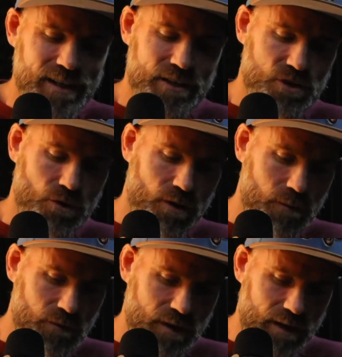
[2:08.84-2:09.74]

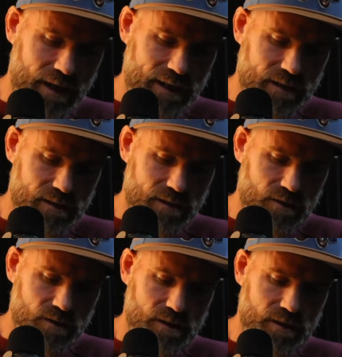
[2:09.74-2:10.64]
So, like,
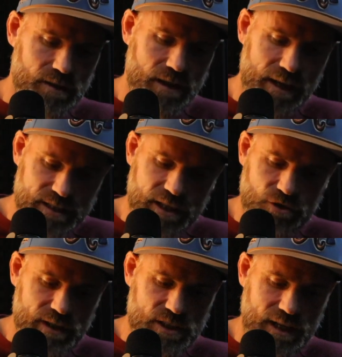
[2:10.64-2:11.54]
it's
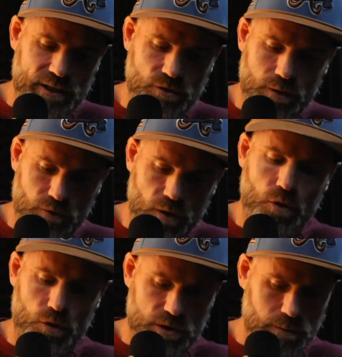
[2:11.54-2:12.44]
increased, like, your overall
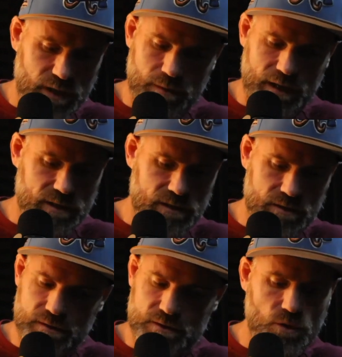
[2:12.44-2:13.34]
coaching people, like
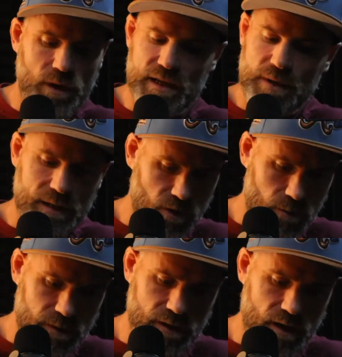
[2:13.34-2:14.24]
20 people
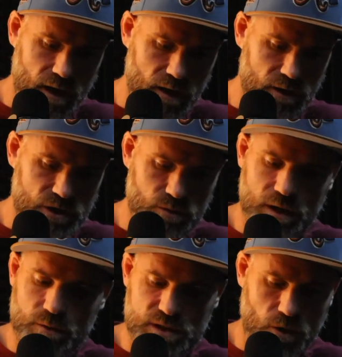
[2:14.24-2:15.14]
up in the carnage,
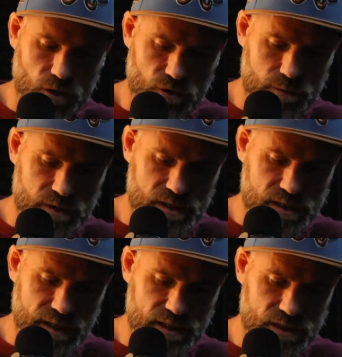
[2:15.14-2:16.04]
working with small groups of
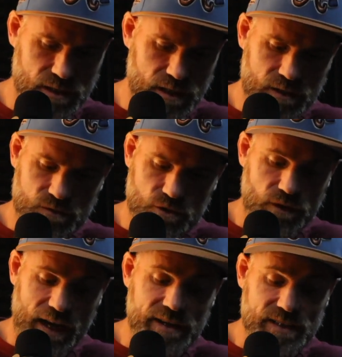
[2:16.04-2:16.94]
6. So
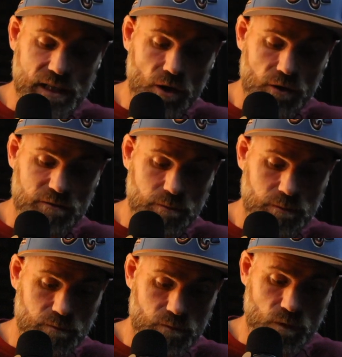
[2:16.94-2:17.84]
that is a lot
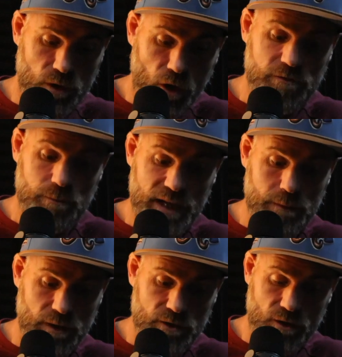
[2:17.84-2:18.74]
of
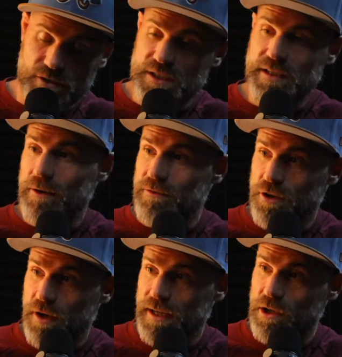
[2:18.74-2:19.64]
people, and obviously now you've
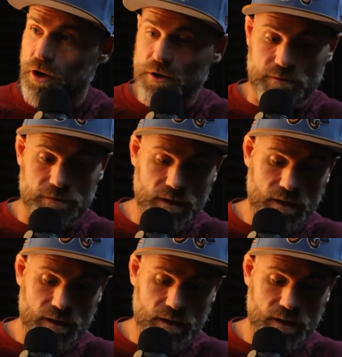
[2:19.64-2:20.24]
got, like, a lot of